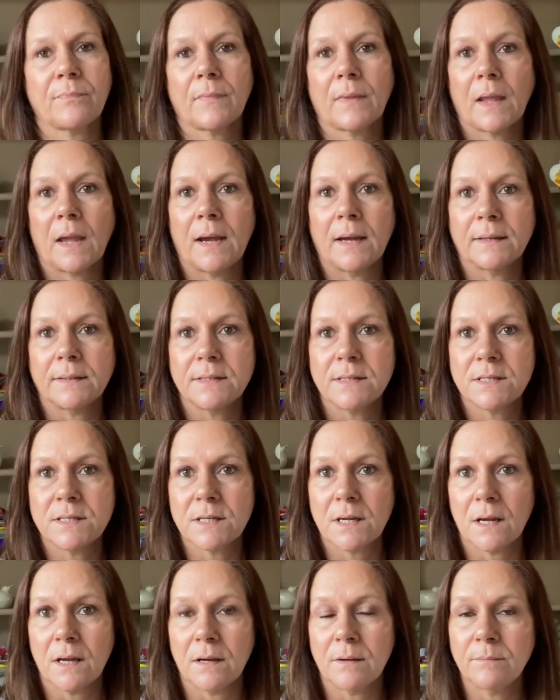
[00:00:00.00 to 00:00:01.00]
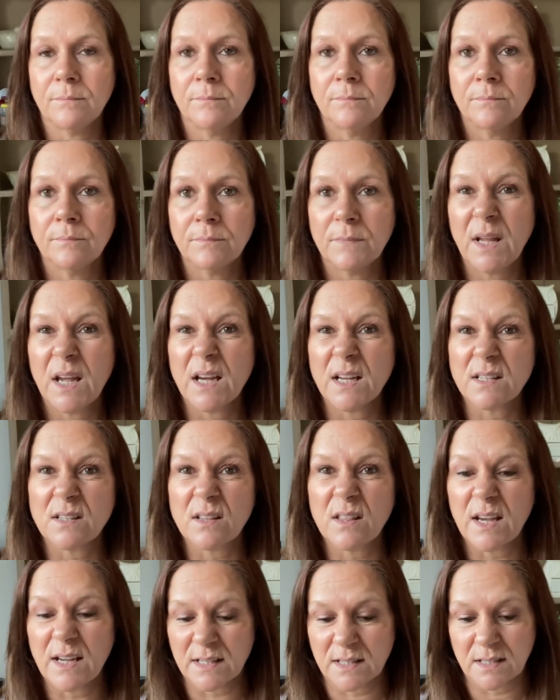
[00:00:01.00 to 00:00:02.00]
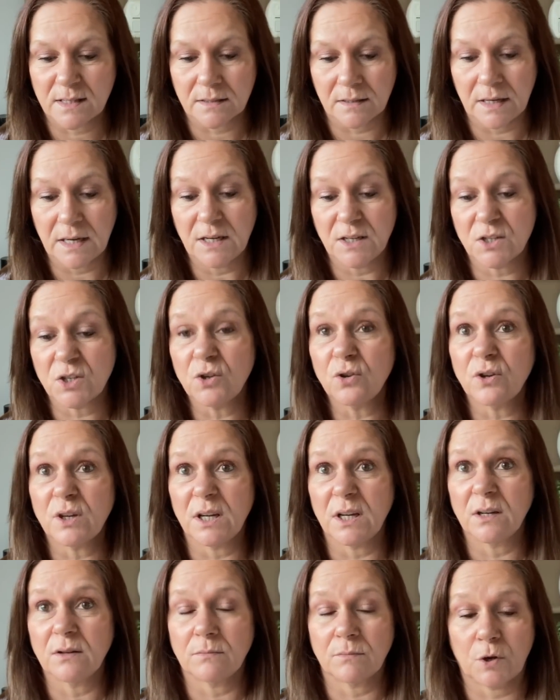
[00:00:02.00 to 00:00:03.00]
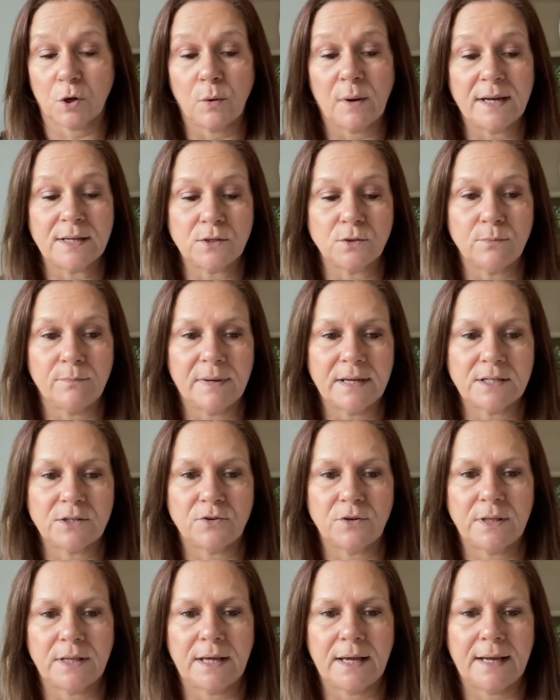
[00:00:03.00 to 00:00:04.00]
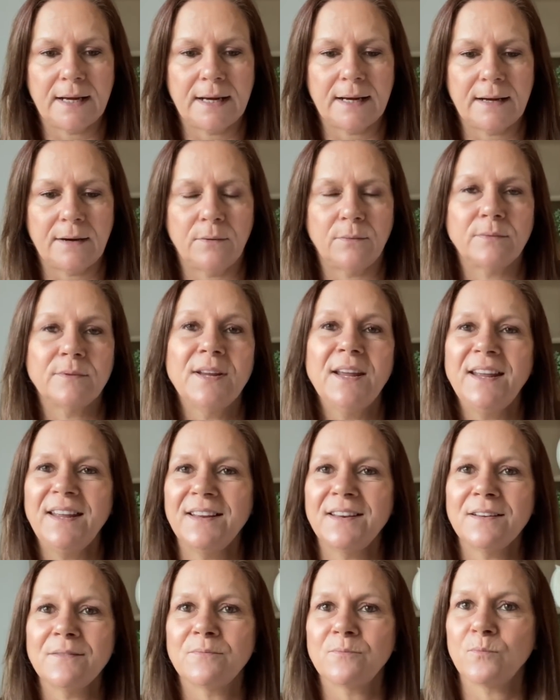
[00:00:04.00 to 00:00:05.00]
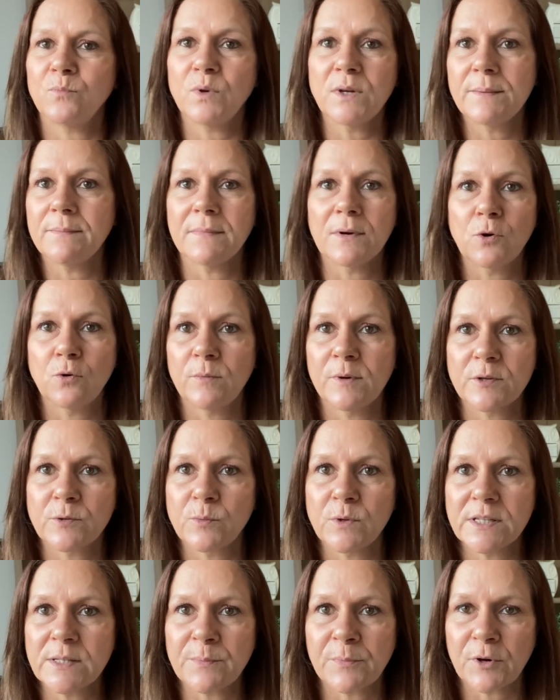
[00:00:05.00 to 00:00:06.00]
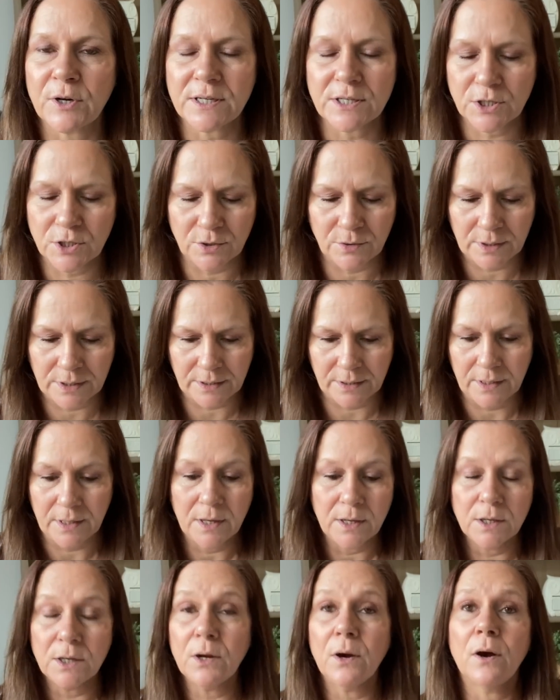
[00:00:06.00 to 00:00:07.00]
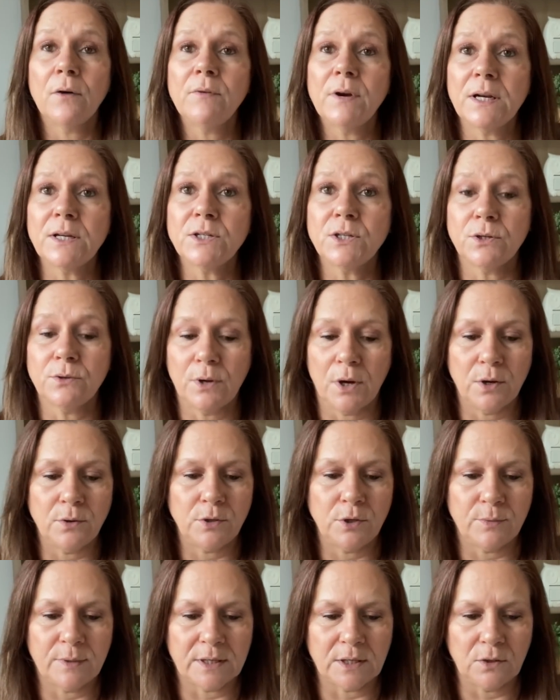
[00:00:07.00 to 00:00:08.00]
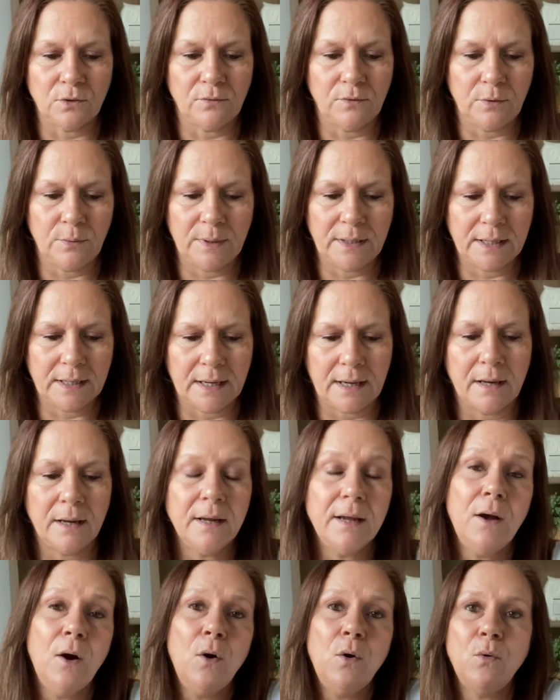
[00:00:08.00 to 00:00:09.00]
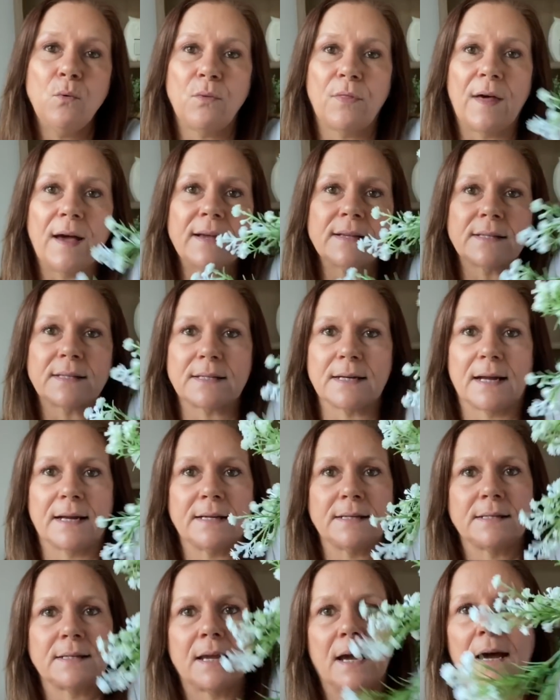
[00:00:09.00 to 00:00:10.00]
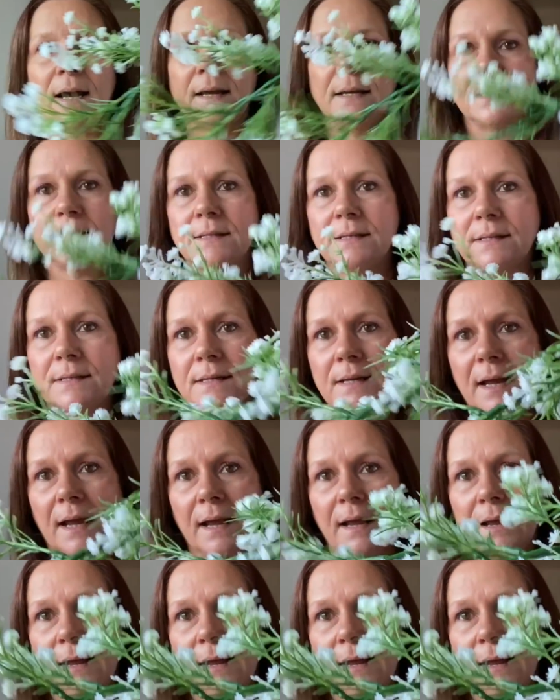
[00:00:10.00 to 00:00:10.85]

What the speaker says: And yeah, so it's looking quite some better in there now. Almost whispering to you. No, I really do hope you had a lovely weekend. Oh, that's nice, guys, isn't it?